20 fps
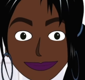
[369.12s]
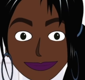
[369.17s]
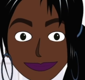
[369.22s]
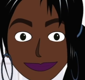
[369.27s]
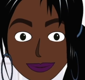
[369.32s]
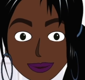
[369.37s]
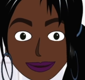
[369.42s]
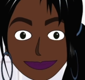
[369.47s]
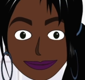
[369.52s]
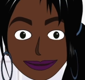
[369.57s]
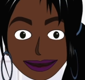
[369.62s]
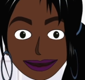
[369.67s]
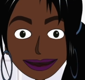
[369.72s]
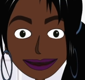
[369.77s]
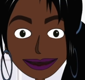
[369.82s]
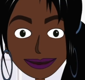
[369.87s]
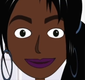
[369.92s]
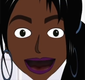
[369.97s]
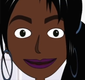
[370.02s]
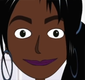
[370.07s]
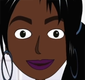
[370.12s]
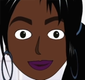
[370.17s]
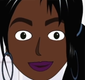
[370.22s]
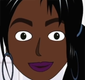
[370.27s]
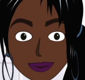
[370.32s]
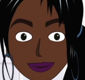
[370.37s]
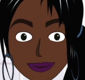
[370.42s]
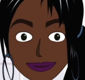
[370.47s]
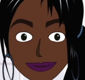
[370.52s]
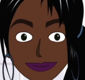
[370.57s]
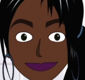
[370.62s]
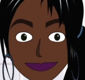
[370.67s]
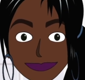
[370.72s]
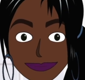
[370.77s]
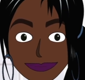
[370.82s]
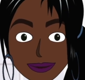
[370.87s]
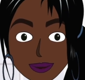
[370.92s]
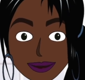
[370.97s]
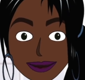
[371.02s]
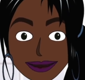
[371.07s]
for any other oil,
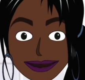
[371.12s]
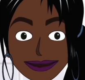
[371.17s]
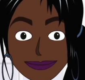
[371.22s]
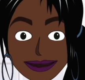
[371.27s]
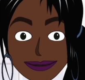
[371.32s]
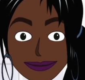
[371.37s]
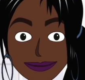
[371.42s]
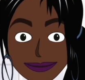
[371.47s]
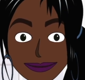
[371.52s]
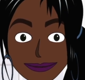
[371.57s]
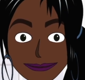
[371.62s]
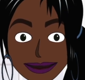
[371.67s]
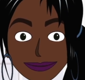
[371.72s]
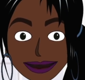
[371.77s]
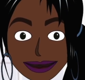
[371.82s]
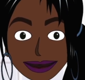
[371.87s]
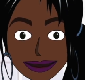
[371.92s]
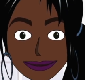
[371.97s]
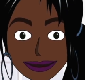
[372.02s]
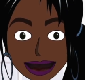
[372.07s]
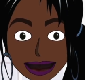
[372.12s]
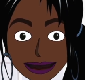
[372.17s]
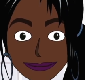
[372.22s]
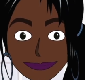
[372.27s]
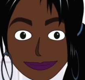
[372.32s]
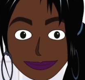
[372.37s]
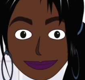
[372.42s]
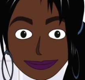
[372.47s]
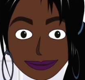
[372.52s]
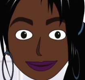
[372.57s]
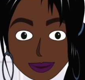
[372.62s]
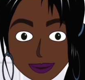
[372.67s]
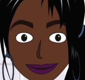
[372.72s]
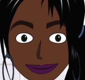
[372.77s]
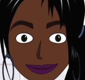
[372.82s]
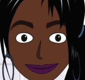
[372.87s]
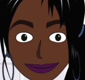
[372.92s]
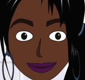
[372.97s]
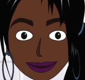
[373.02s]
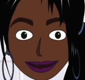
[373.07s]
most would quickly exalt the
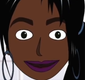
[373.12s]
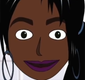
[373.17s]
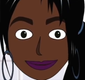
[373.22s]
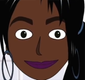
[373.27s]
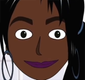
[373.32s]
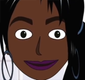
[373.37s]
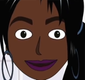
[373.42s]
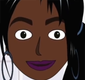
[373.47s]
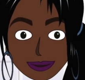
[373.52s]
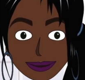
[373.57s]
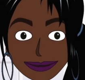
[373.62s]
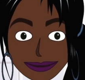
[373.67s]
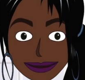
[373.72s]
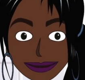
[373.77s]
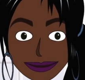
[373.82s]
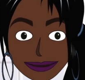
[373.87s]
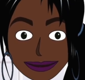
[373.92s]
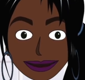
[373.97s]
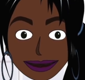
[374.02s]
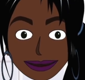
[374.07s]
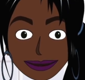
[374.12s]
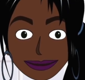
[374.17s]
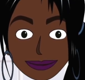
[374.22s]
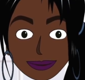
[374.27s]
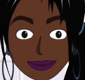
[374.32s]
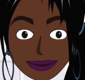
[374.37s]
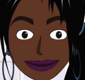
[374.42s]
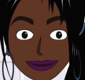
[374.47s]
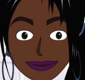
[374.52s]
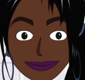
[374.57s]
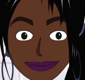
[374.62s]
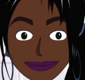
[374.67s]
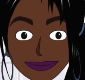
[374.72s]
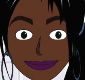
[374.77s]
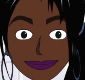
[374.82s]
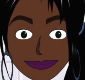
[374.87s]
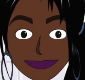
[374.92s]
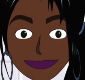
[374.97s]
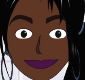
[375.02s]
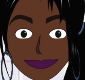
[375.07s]
cold pressed version as the best version.
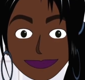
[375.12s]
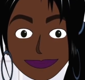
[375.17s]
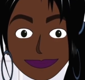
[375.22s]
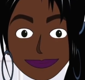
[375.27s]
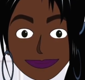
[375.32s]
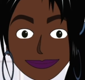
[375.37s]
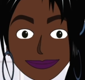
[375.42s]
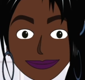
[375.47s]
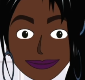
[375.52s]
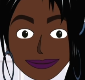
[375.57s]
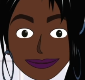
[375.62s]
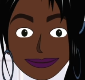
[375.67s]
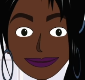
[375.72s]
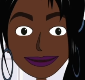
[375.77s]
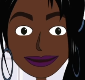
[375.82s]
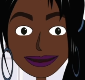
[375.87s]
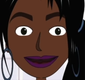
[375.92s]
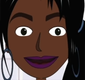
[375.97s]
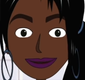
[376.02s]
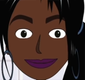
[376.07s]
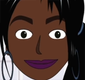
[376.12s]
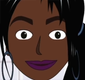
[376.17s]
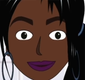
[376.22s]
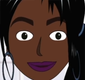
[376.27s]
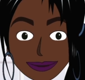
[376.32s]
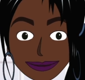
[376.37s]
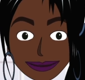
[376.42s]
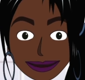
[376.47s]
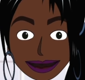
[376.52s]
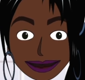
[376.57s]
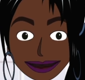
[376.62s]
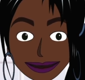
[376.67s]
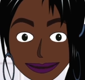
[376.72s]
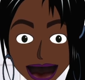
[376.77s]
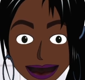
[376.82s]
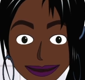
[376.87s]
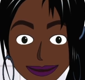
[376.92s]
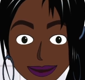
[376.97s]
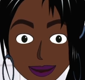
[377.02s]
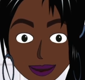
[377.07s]
Think cold pressed
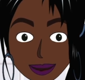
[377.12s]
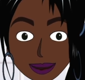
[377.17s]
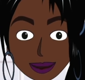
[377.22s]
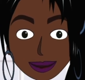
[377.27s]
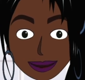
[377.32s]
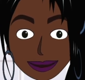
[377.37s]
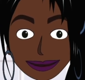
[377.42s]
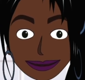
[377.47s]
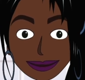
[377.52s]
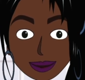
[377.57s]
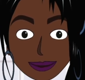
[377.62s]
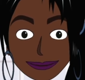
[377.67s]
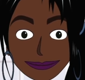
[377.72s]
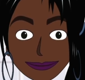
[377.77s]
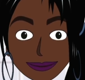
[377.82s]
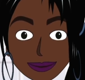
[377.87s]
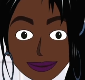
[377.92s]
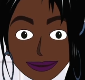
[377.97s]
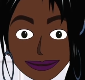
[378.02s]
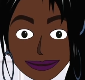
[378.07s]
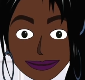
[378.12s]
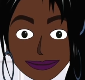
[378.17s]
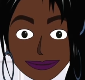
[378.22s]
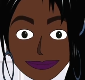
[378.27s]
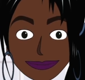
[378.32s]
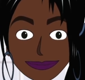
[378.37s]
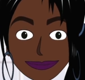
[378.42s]
olive oil or coconut oil.